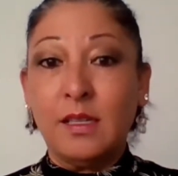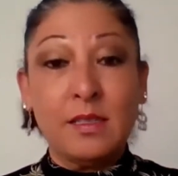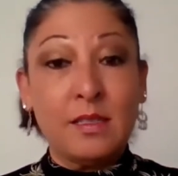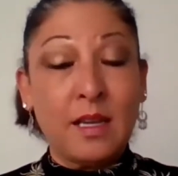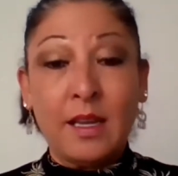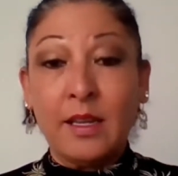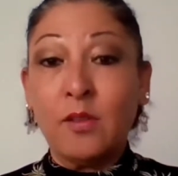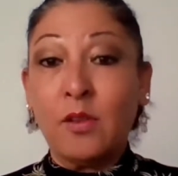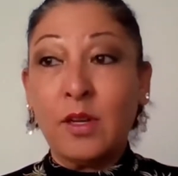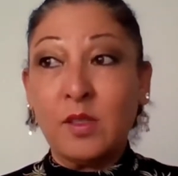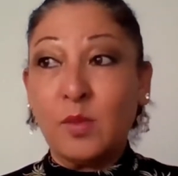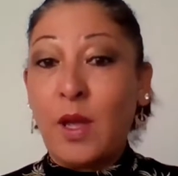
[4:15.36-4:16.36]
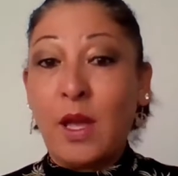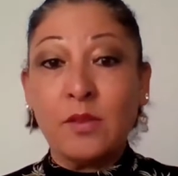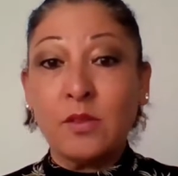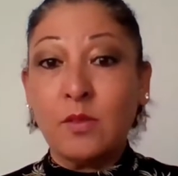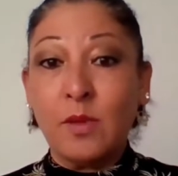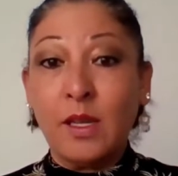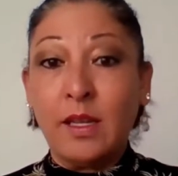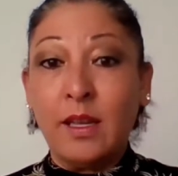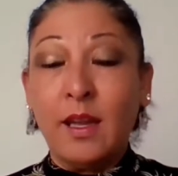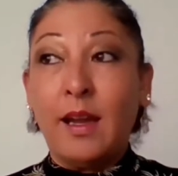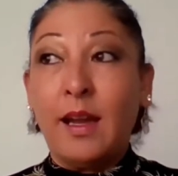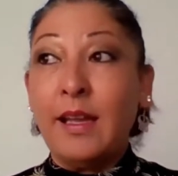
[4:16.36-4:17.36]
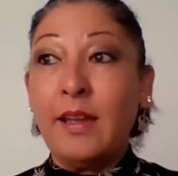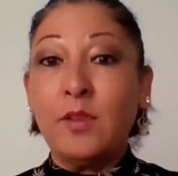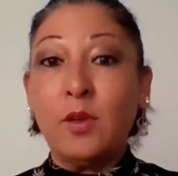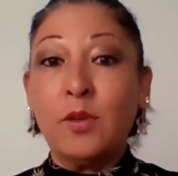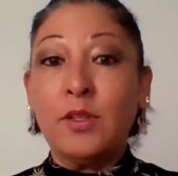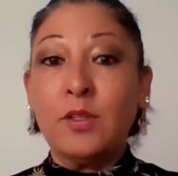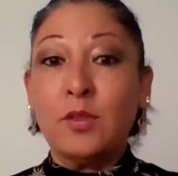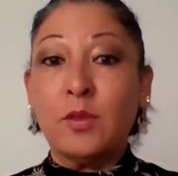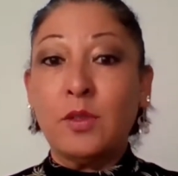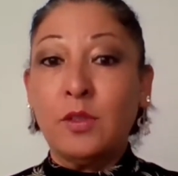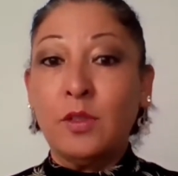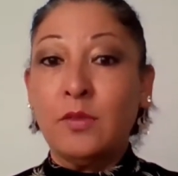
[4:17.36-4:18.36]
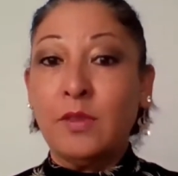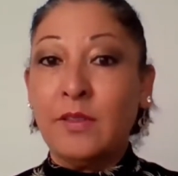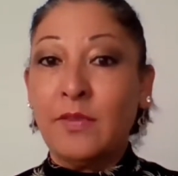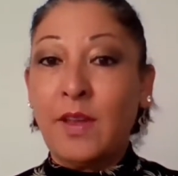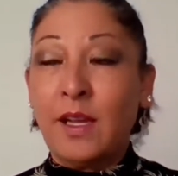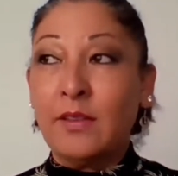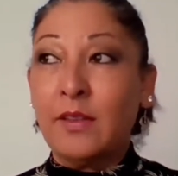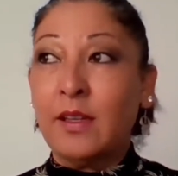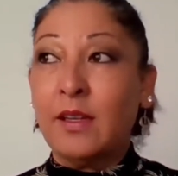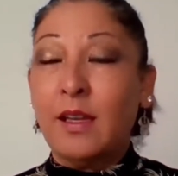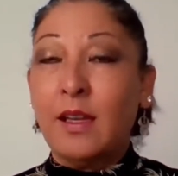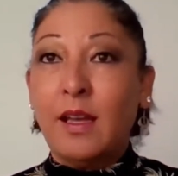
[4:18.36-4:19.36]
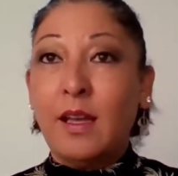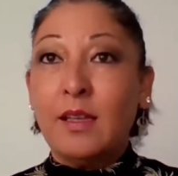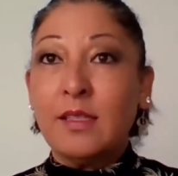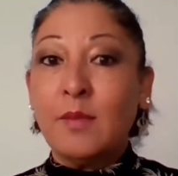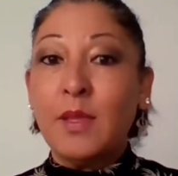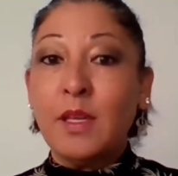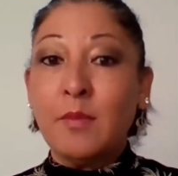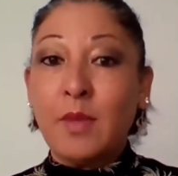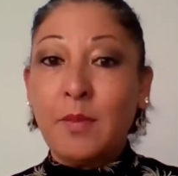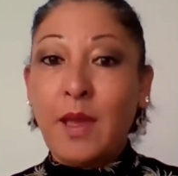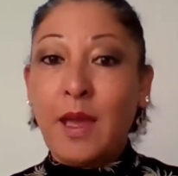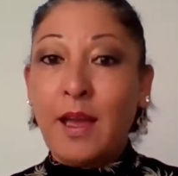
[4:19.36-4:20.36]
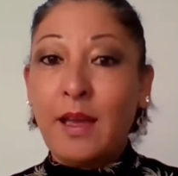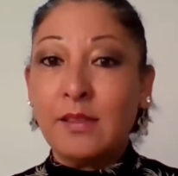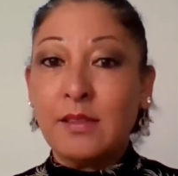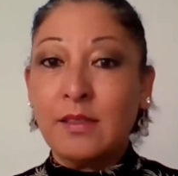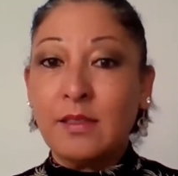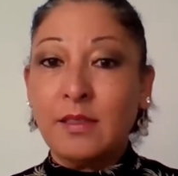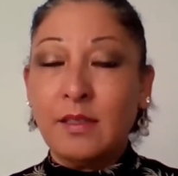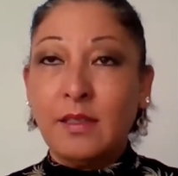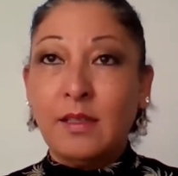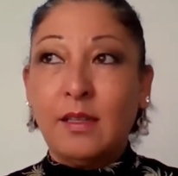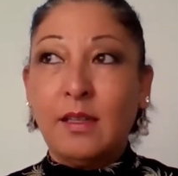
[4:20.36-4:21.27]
is dying or has passed away. I have no control over the fact that something in my past